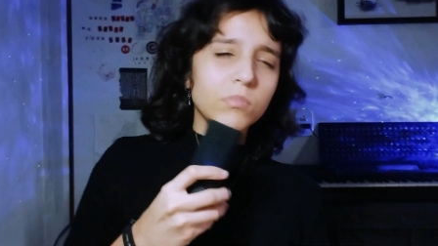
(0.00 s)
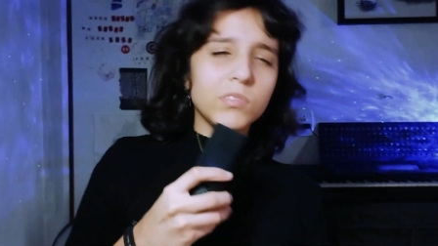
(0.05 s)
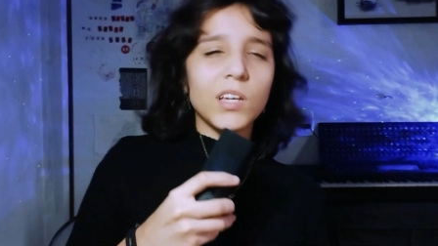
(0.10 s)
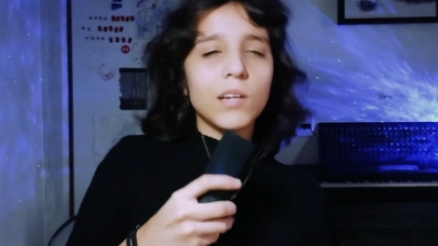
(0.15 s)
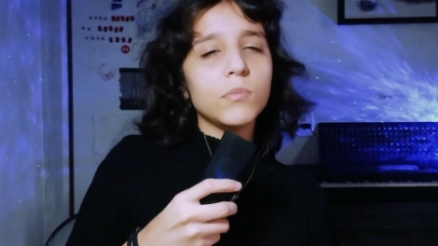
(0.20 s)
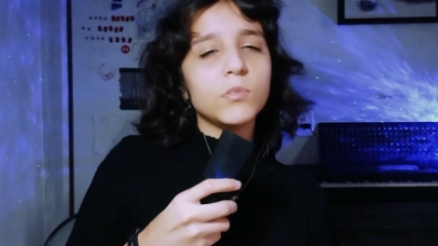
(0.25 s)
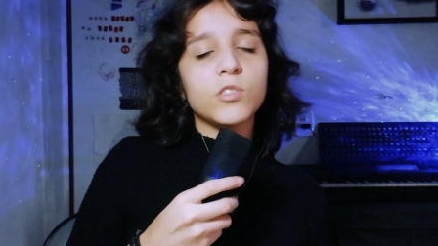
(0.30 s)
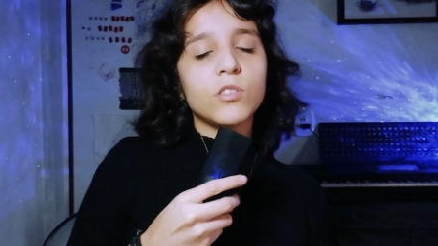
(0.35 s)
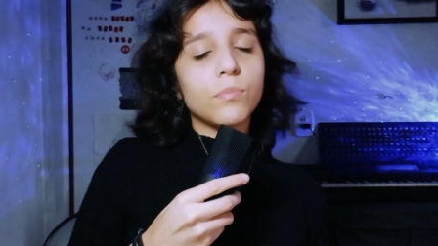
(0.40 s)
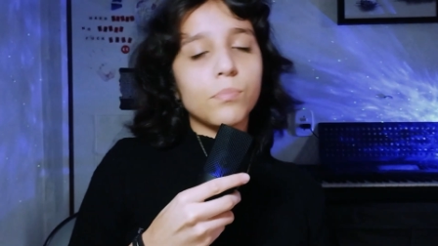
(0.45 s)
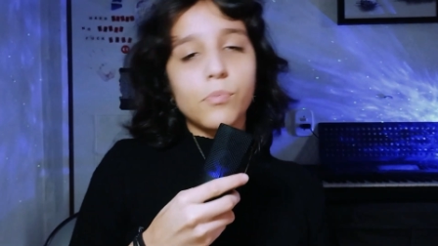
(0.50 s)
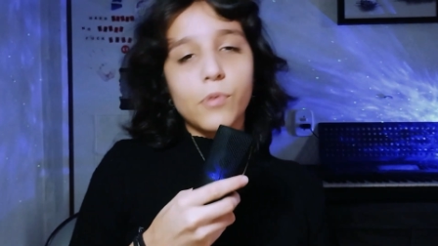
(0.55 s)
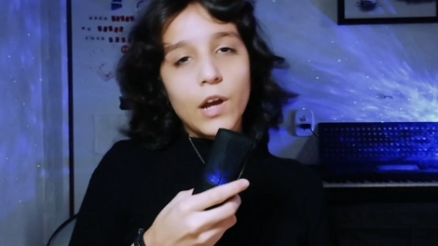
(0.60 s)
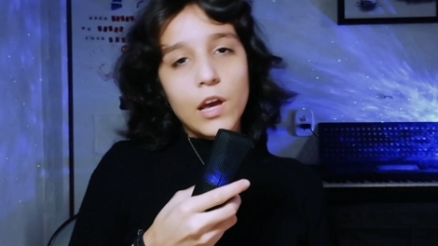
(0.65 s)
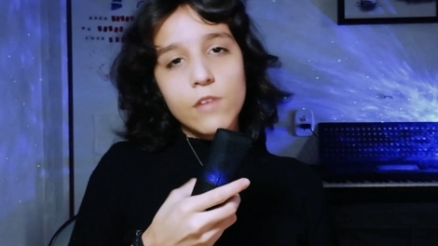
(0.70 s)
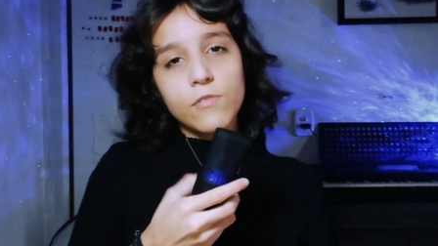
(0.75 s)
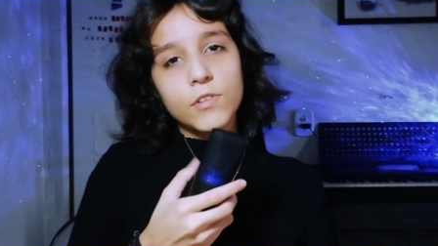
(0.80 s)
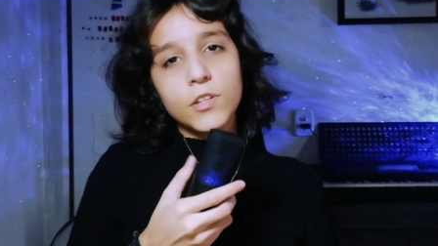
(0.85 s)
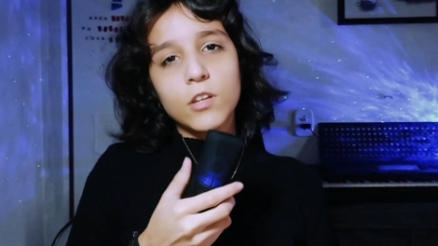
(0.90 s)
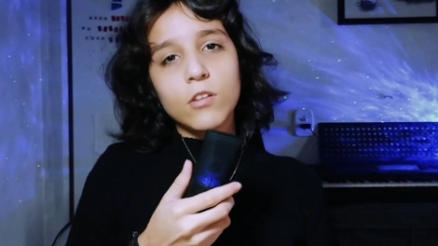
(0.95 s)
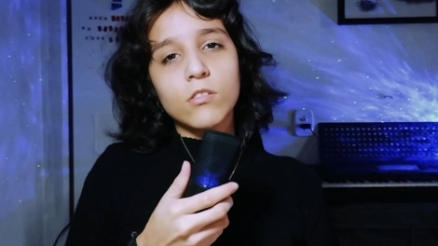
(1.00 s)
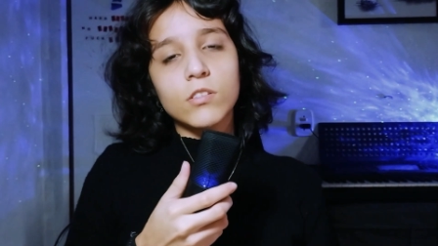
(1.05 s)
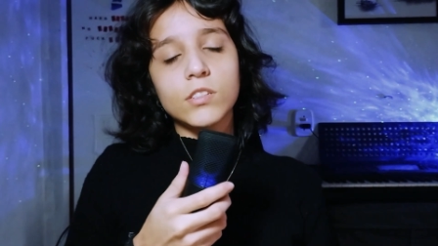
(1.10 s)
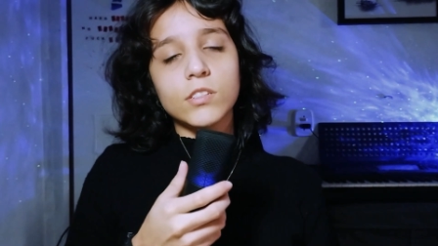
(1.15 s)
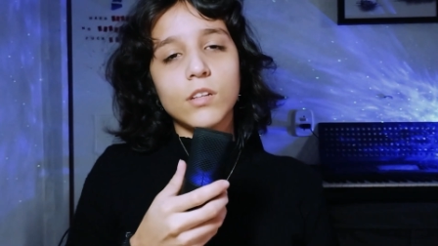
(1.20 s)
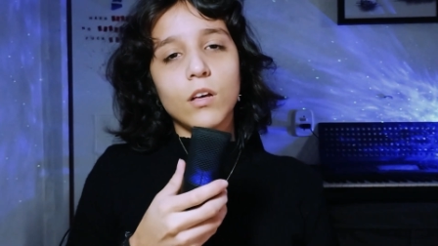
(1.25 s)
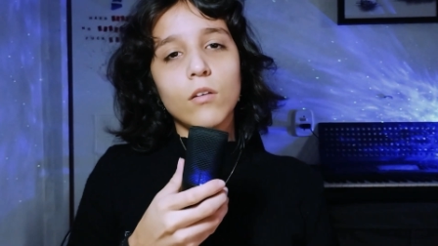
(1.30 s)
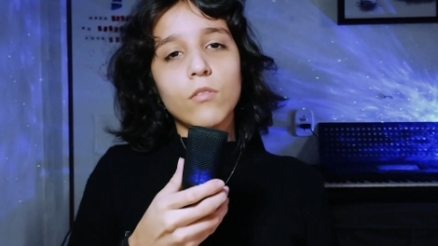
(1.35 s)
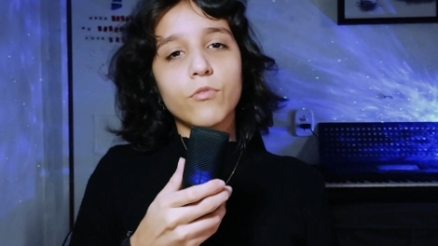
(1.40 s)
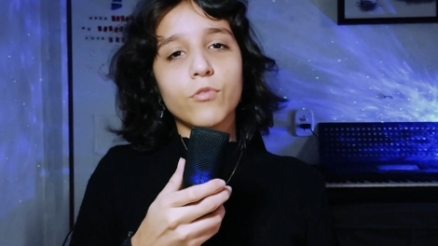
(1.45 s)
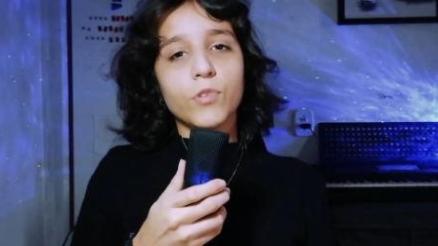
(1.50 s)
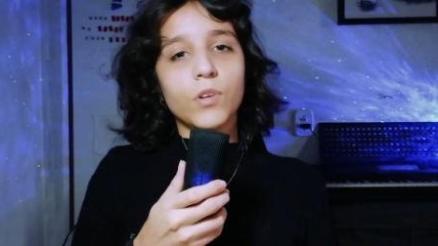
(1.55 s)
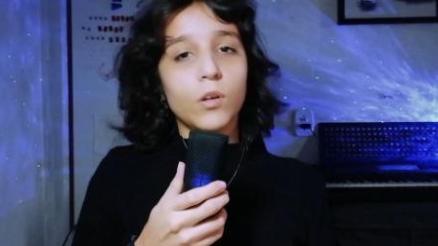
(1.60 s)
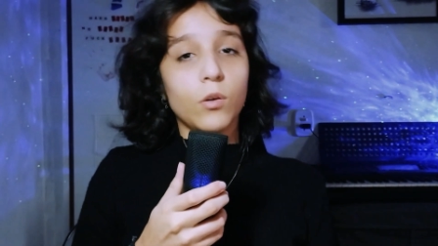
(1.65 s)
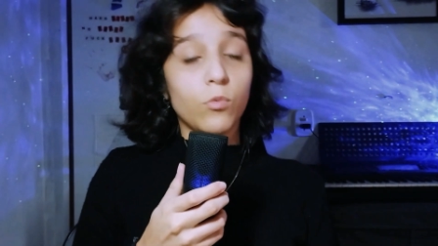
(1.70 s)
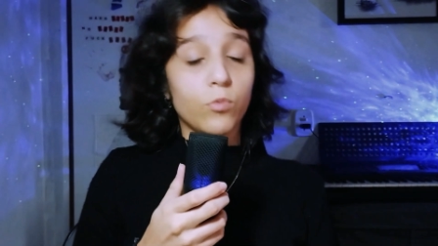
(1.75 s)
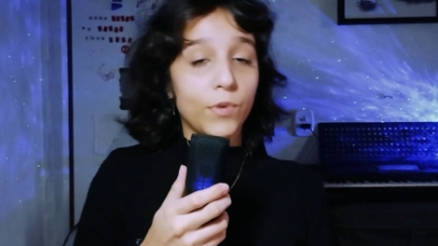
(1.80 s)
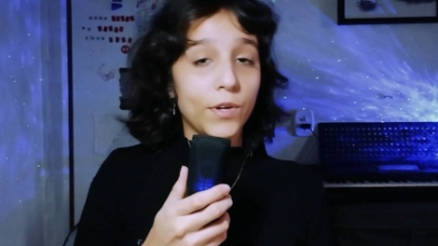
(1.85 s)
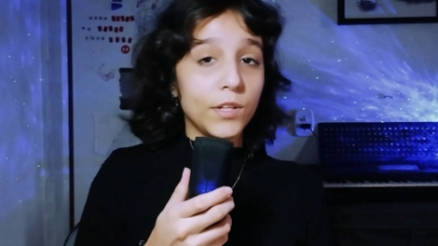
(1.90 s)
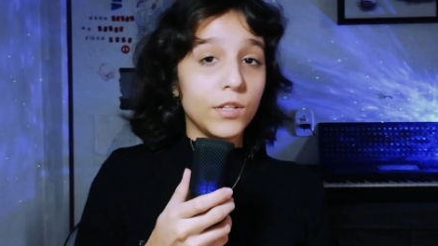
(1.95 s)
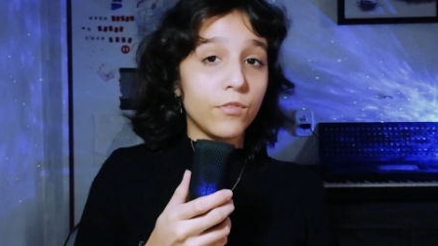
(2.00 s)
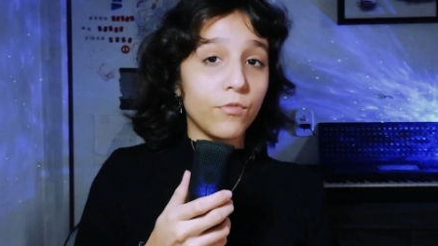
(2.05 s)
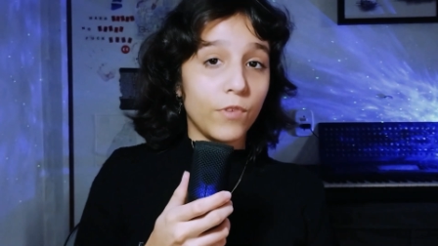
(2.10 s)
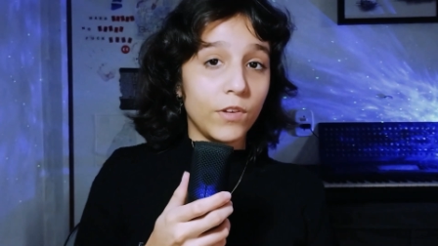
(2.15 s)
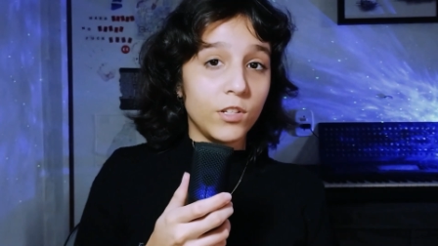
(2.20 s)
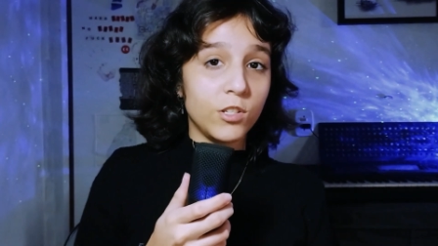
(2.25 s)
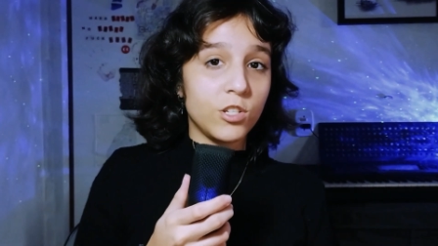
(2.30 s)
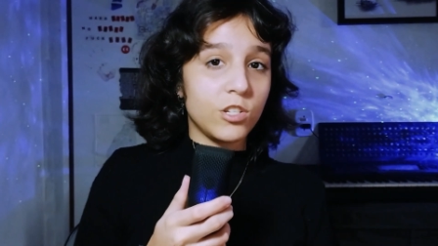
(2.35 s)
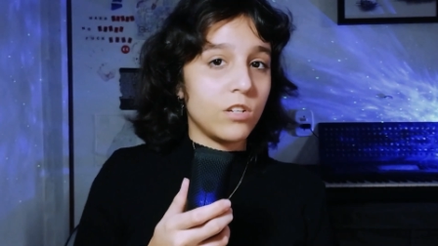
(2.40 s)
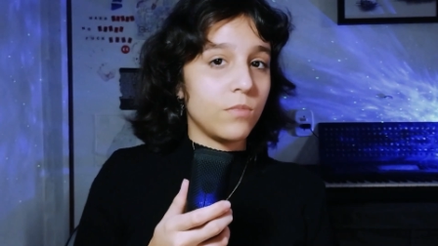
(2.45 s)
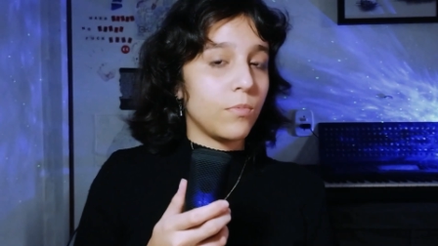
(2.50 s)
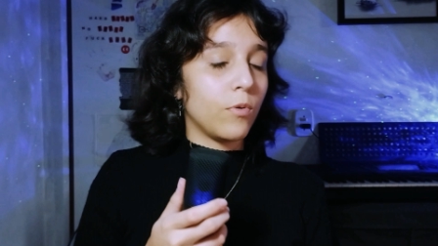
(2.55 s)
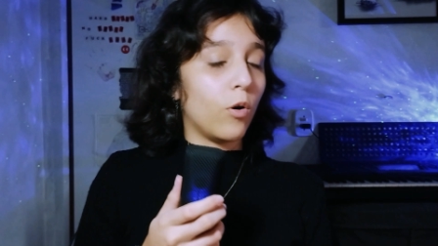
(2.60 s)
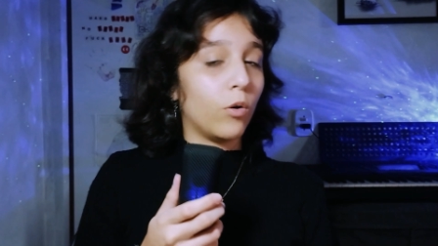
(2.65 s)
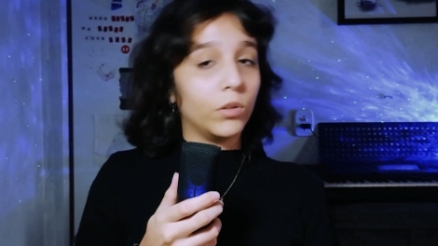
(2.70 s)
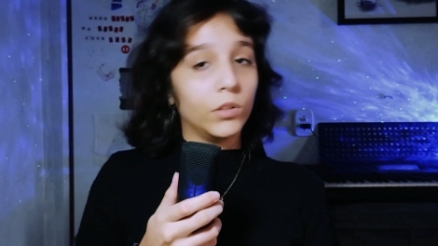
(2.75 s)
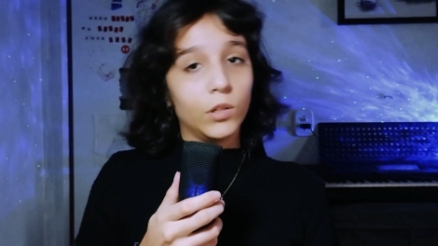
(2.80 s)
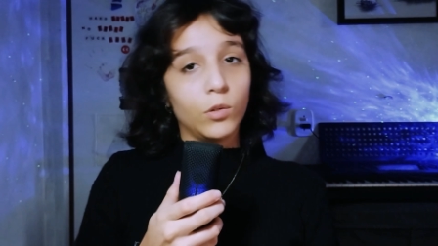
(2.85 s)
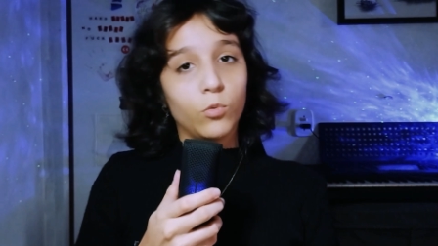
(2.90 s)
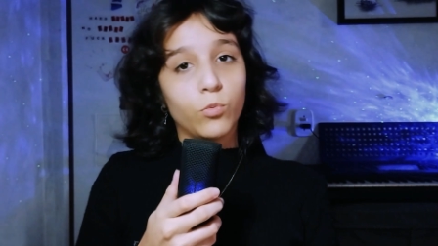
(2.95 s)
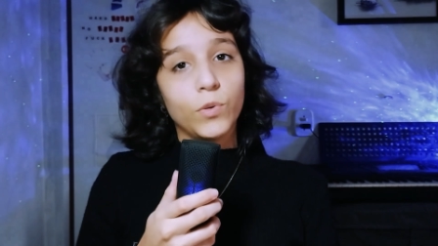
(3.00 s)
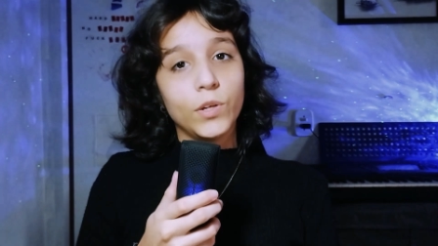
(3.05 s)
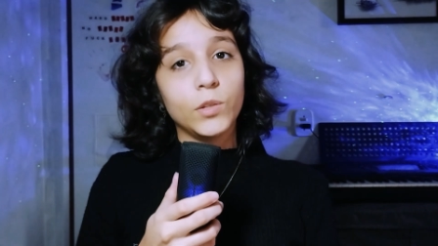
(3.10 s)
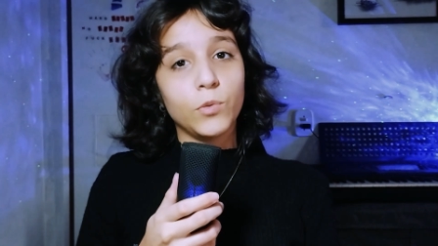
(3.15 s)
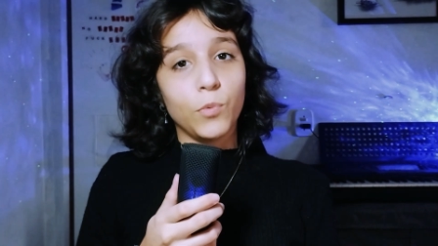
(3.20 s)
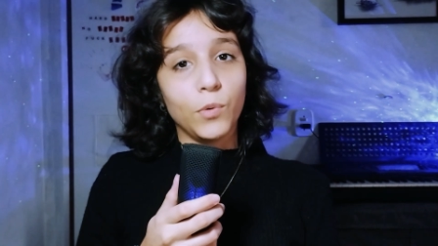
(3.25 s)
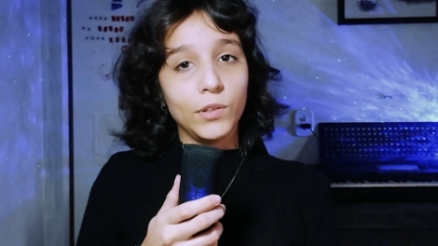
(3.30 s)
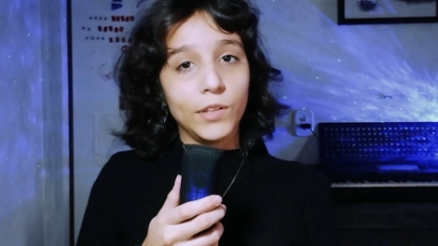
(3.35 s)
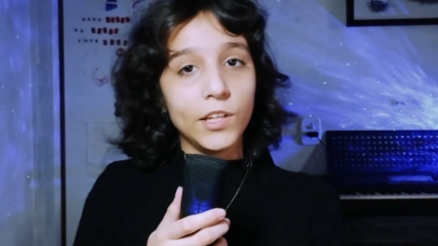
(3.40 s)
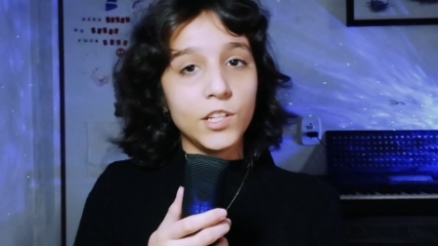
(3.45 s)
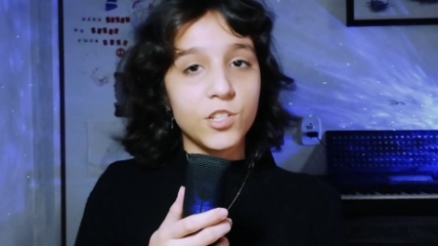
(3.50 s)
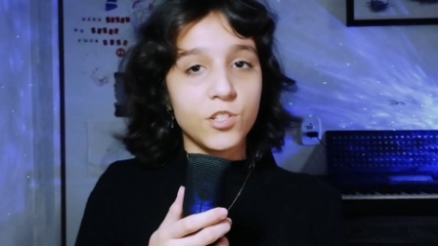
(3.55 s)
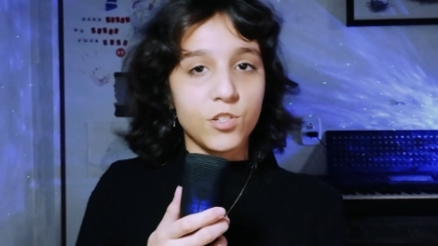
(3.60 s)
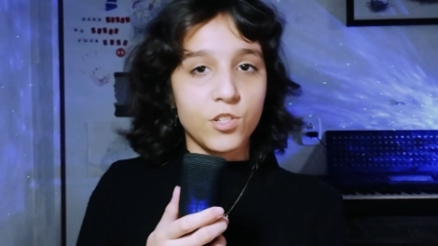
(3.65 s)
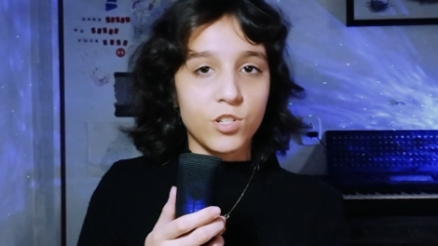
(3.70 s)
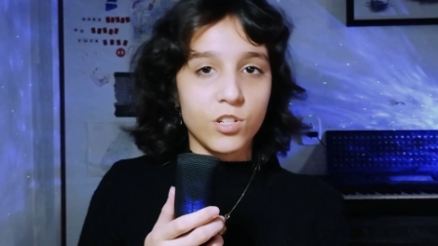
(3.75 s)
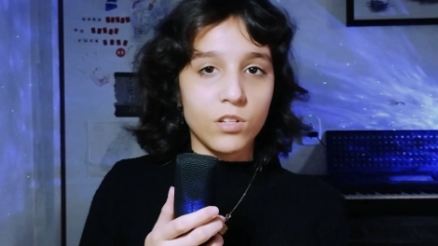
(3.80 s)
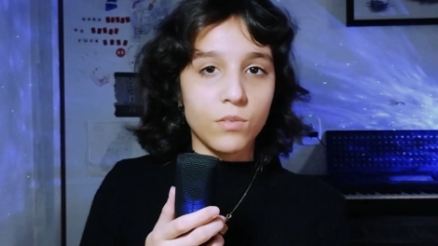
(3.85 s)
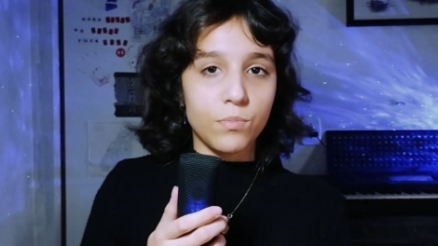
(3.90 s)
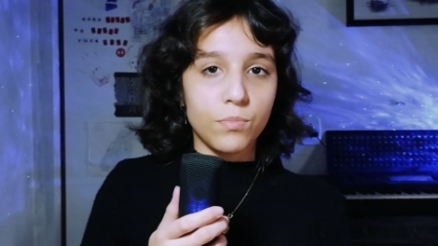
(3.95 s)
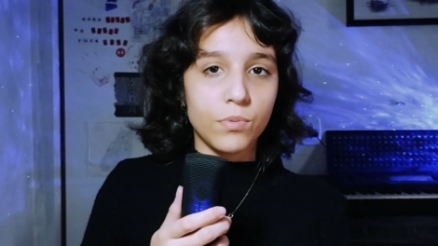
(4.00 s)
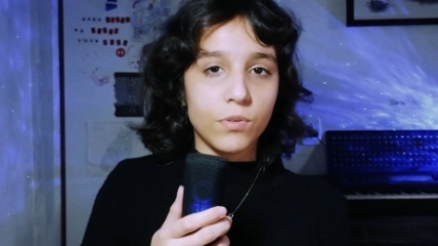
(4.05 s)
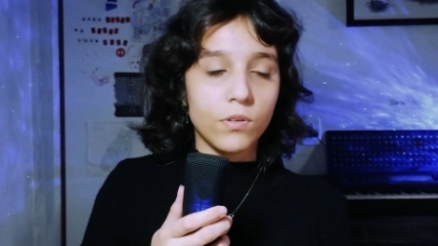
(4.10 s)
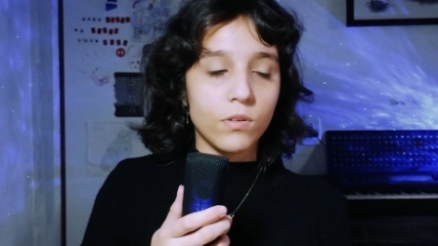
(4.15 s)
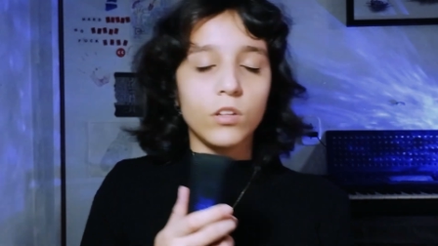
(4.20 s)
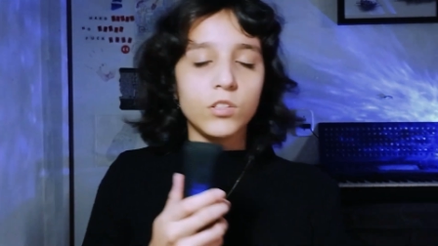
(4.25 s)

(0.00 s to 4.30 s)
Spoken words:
Sometimes you're privating yourself from a great friendship or a great relationship